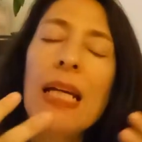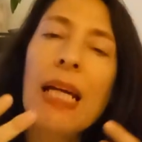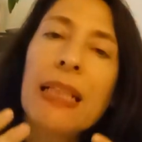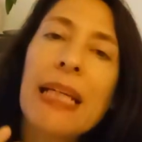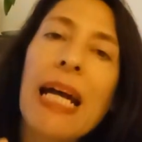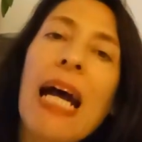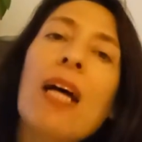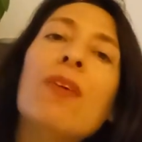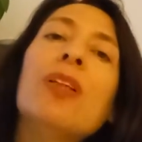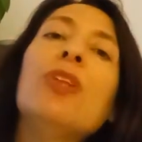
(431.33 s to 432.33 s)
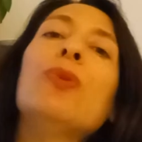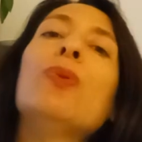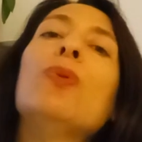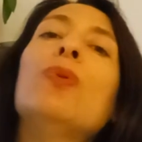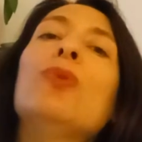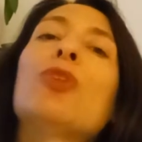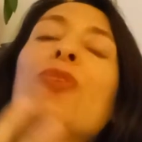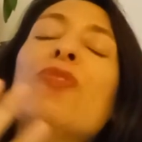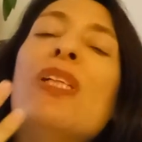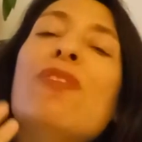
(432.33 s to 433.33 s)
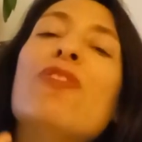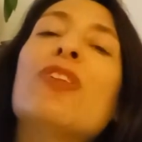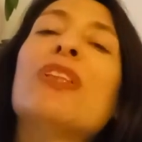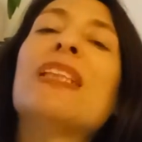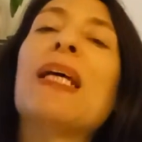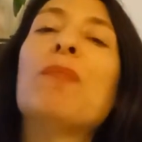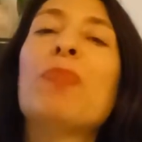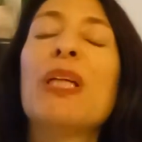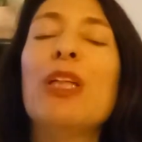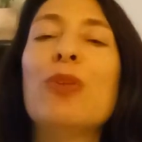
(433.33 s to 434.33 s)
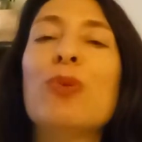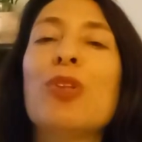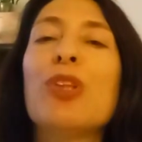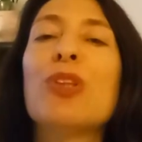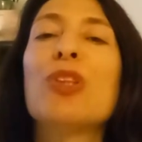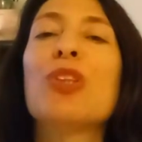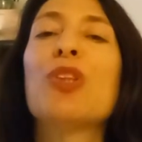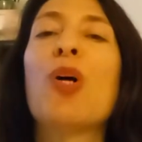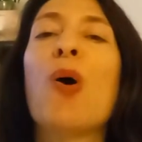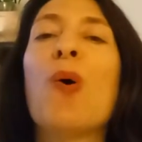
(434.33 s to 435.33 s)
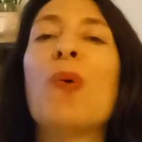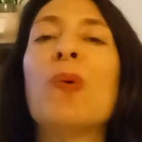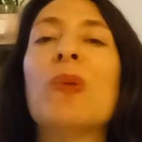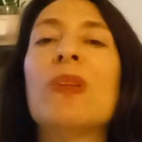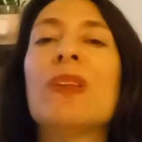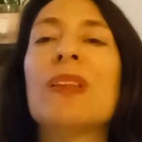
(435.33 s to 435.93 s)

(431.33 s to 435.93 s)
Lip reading: and carry you to rivers that bring you to your soul.